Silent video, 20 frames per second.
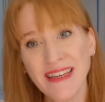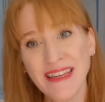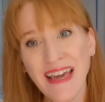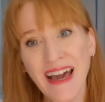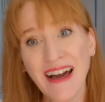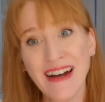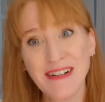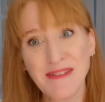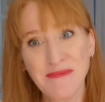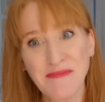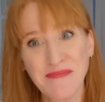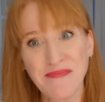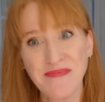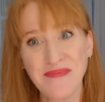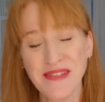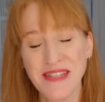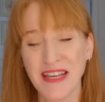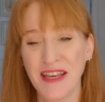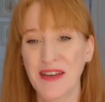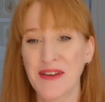
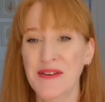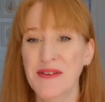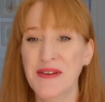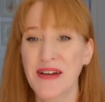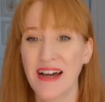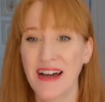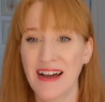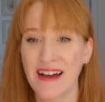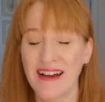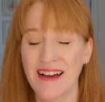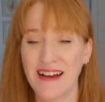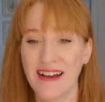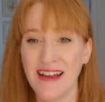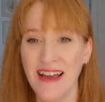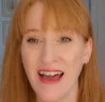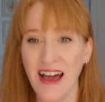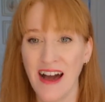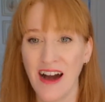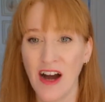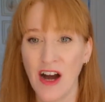
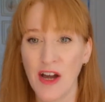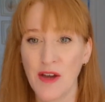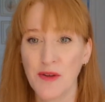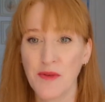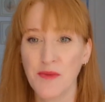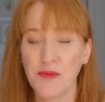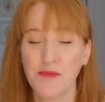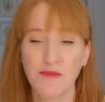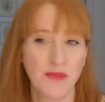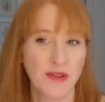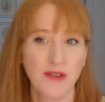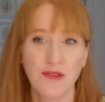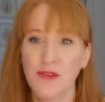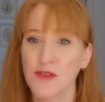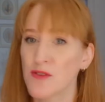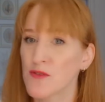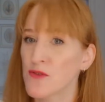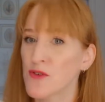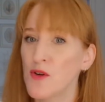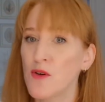you
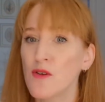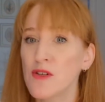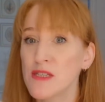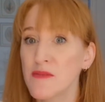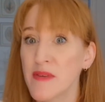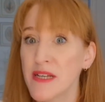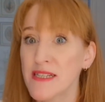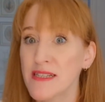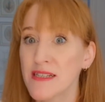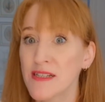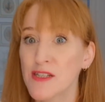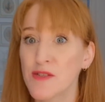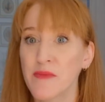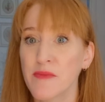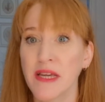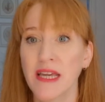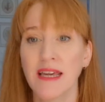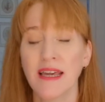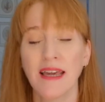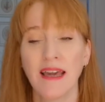can of course message
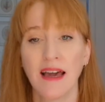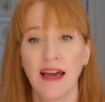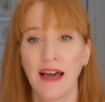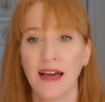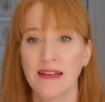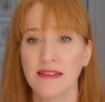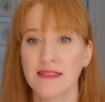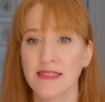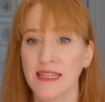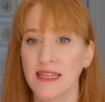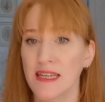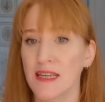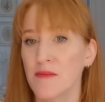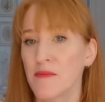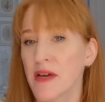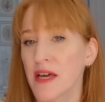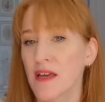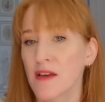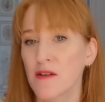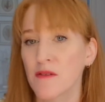me and
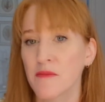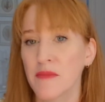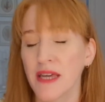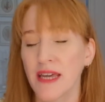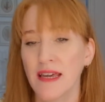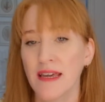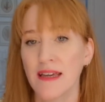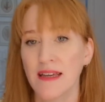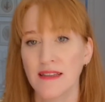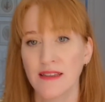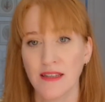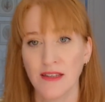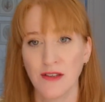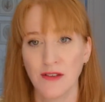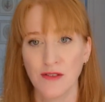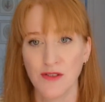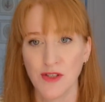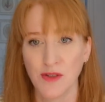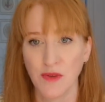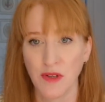email me in the
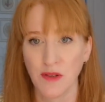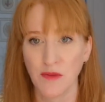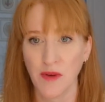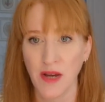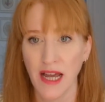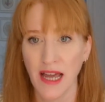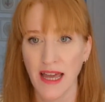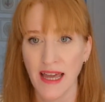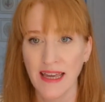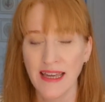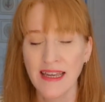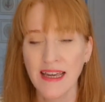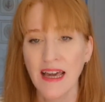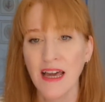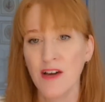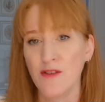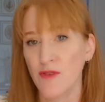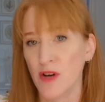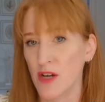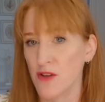usual way
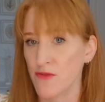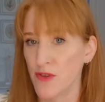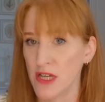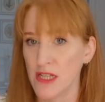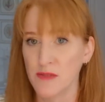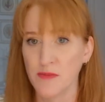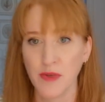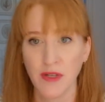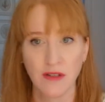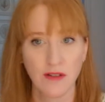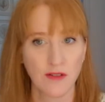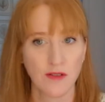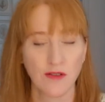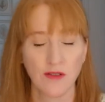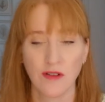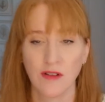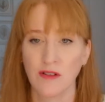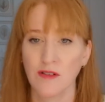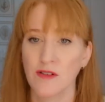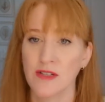via Facebook
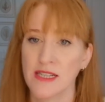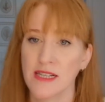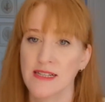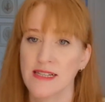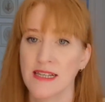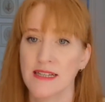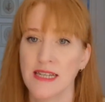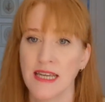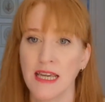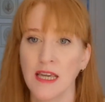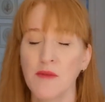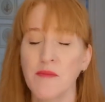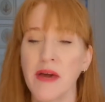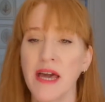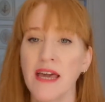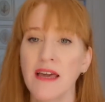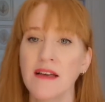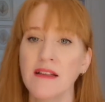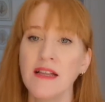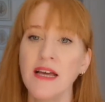or as I said,
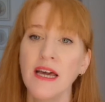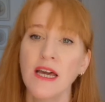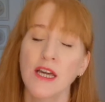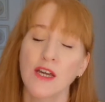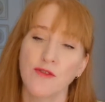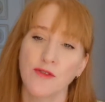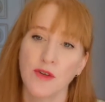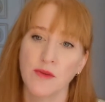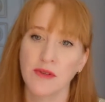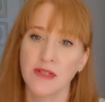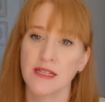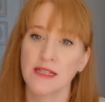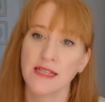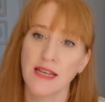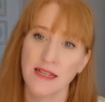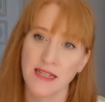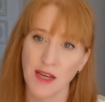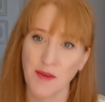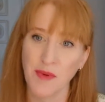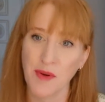email. If you want to
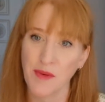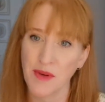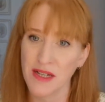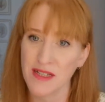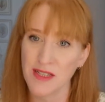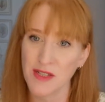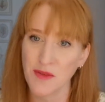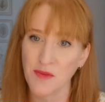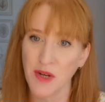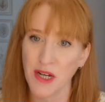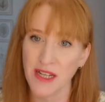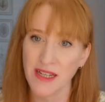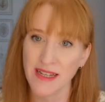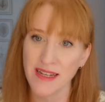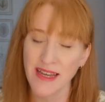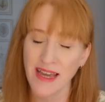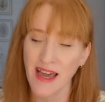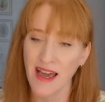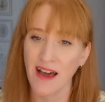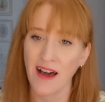set up a one-to-one,
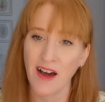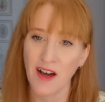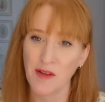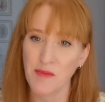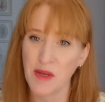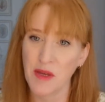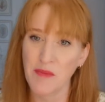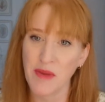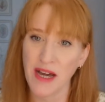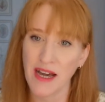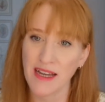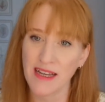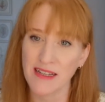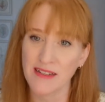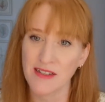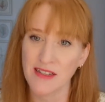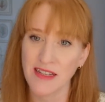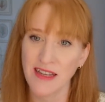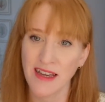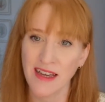I'll be back
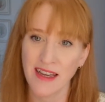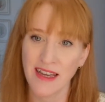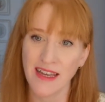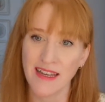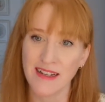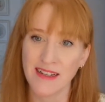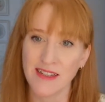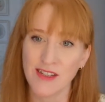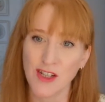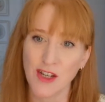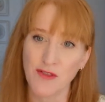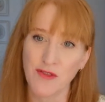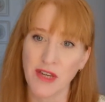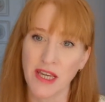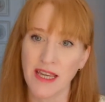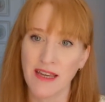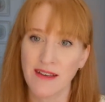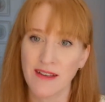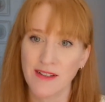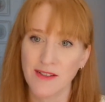in a
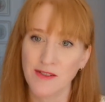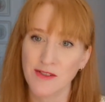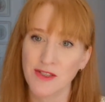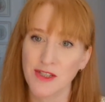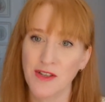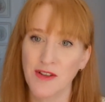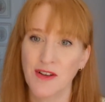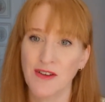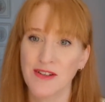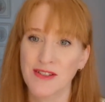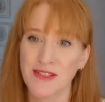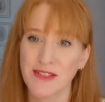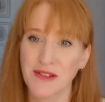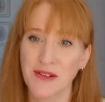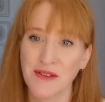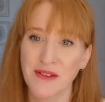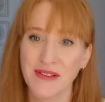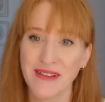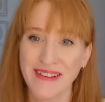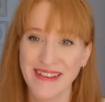jiffy, not too long at
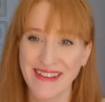all.